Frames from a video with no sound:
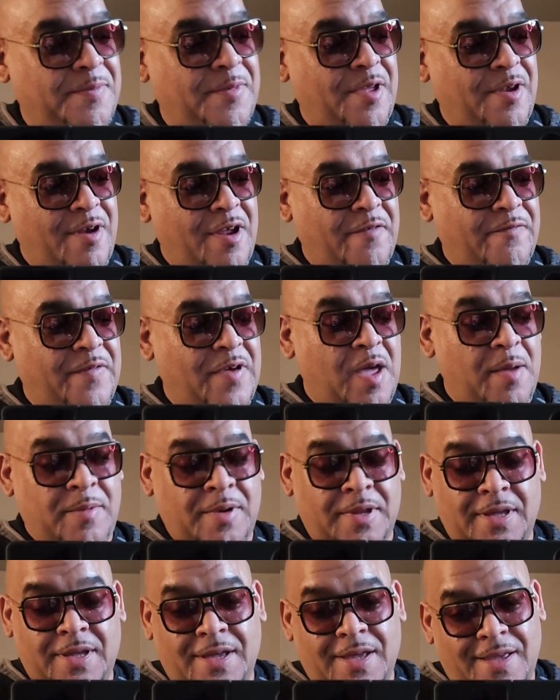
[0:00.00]
All right,
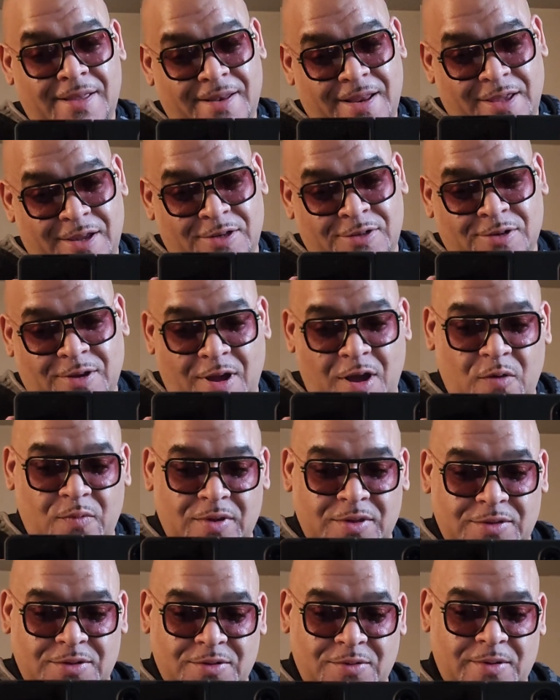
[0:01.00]
family? Now, you know how we
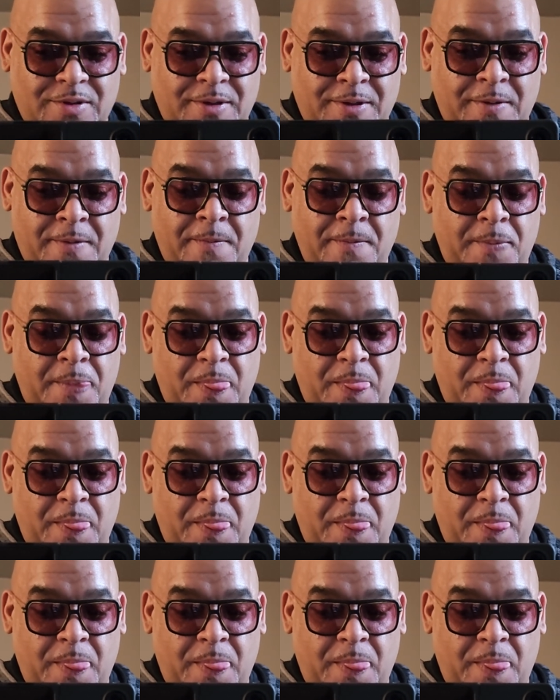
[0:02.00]
do here.